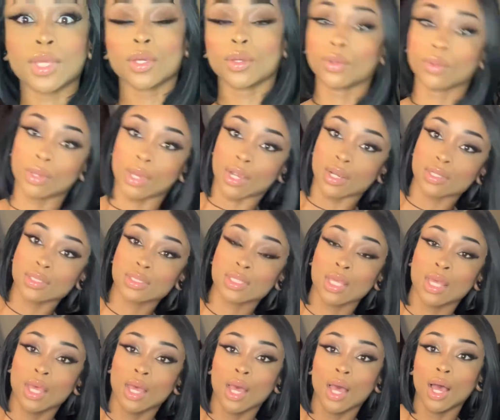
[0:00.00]
who cares?
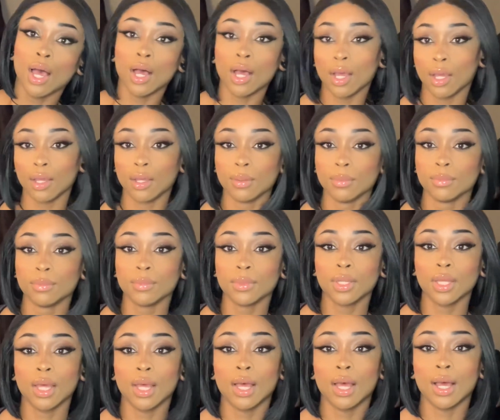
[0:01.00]
Um,
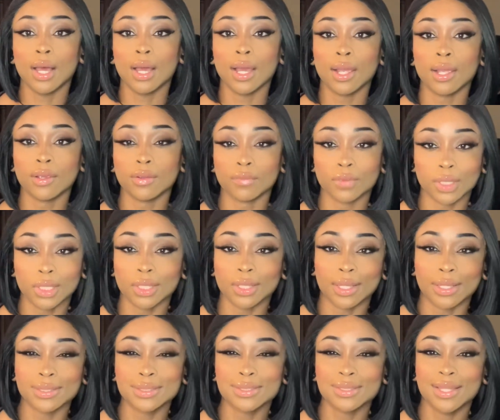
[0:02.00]
I really
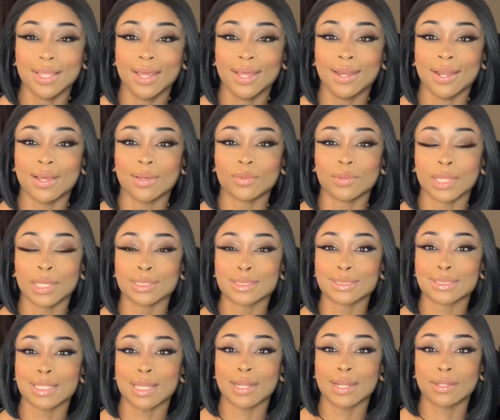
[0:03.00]
liked that. I
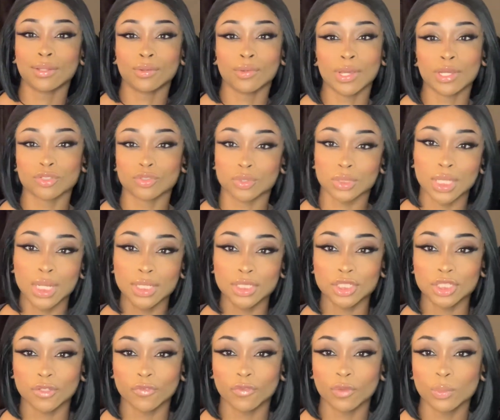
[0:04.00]
liked that little extra
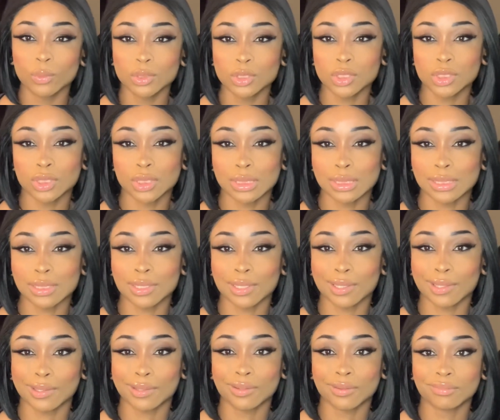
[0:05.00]
touch. If it was just
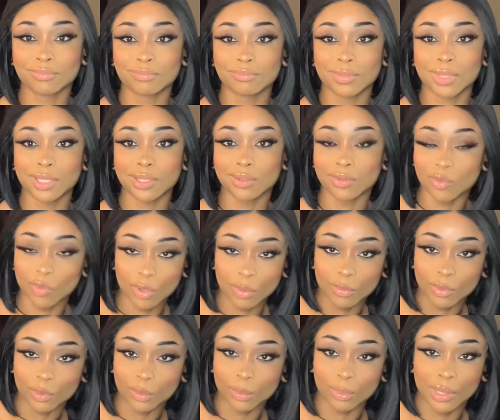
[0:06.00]
like a
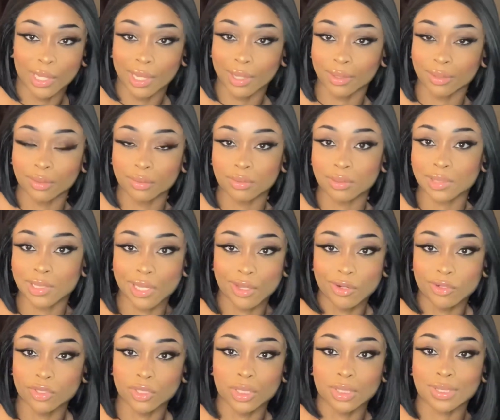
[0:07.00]
normal black
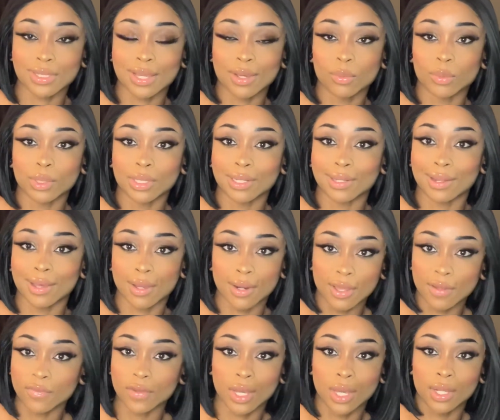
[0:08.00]
skater dress, I would not
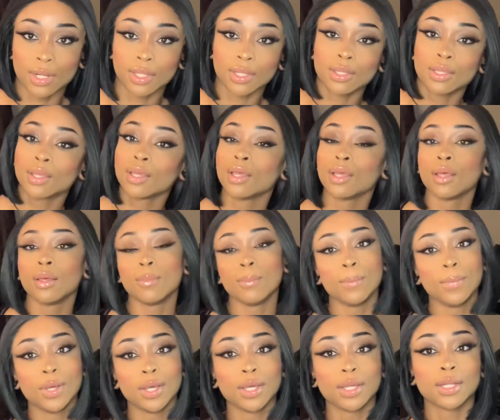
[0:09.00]
have got it.
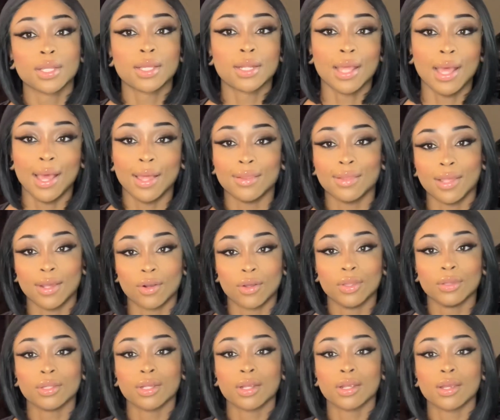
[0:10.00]
But it had that
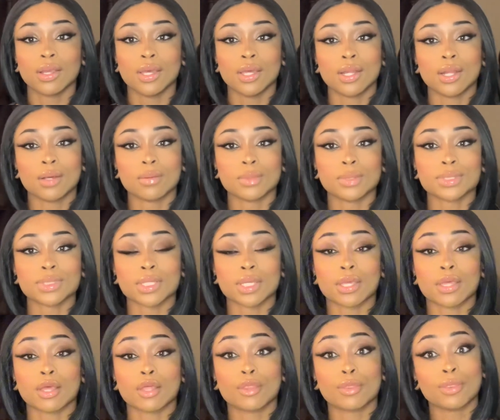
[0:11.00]
on there and I was
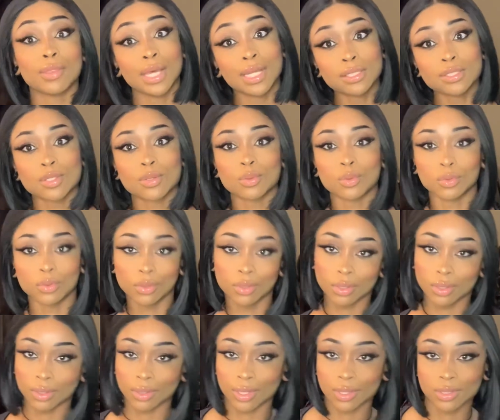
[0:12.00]
like, that's cool,
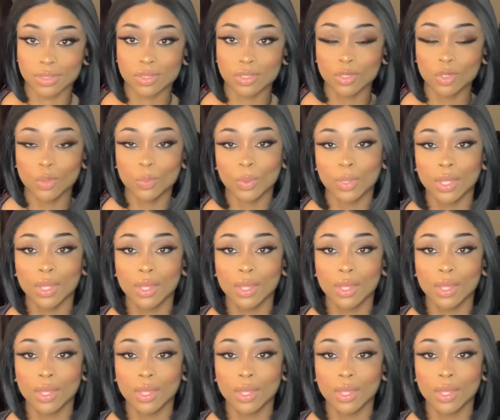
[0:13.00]
that's dope.